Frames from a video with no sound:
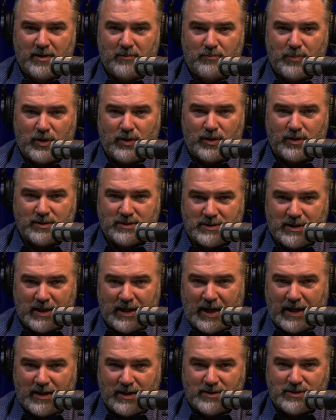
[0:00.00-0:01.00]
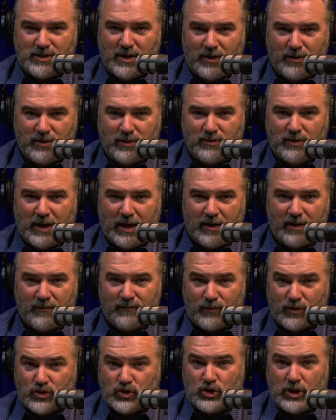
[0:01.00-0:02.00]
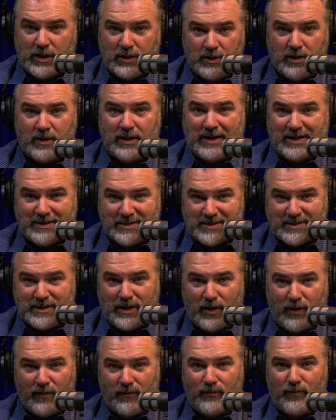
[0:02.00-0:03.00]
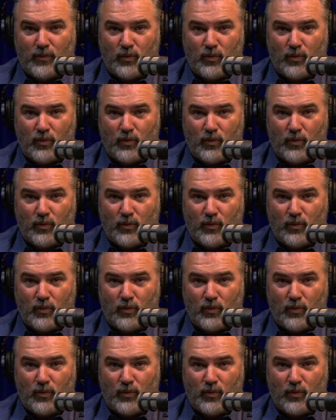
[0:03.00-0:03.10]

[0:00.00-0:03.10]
because I can tell you, not Virginia itself